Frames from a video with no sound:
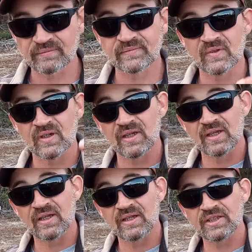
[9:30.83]
well,
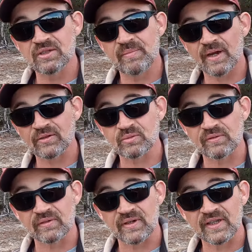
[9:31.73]
get your barrel
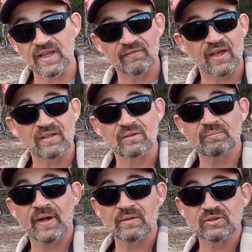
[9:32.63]
swivel, right? I've got a
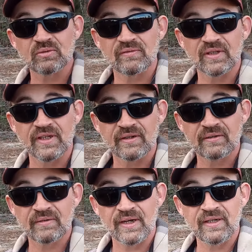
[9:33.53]
little barrel swivel
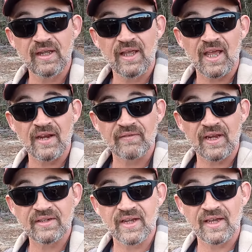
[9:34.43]
here, right? And
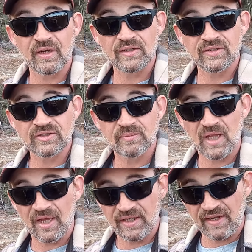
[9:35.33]
I've got it tied onto
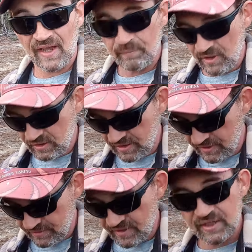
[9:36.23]
some line. I've got me a
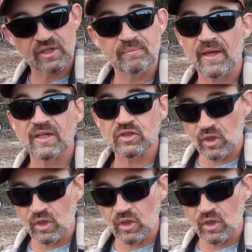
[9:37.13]
leader, and you can make it